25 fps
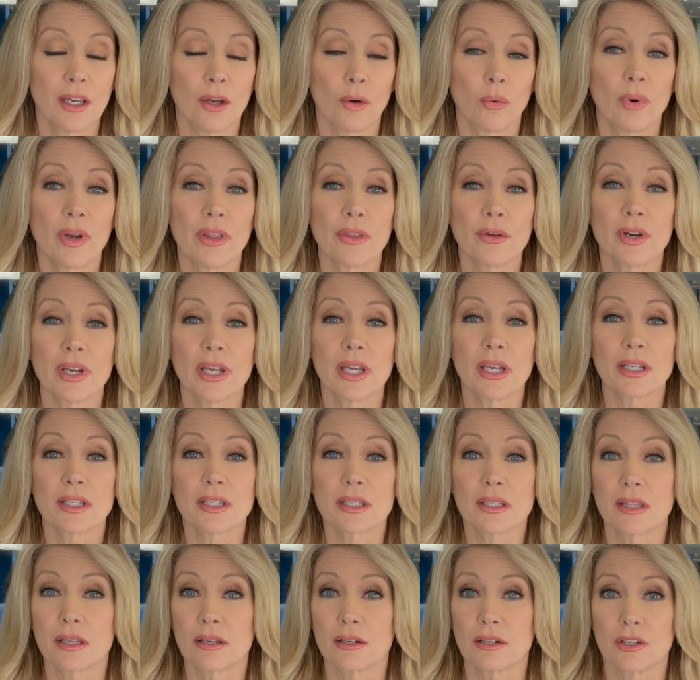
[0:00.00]
whether it's
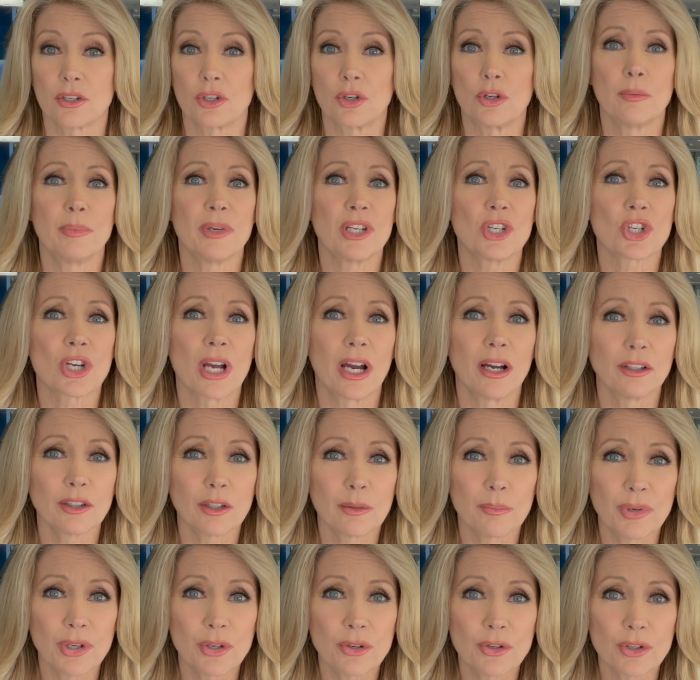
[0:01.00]
there could be child
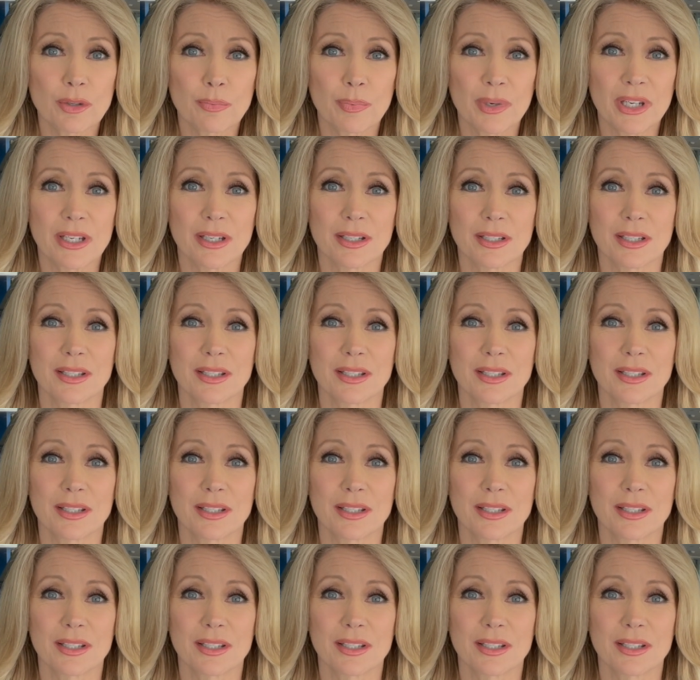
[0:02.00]
abuse because